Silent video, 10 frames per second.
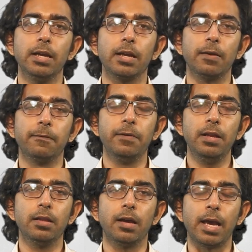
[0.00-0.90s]
can
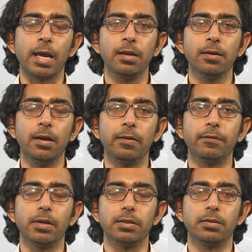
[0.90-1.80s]
feel the anger and
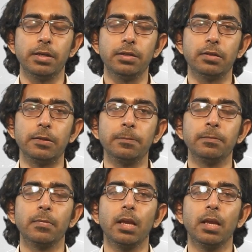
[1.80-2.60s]
frustration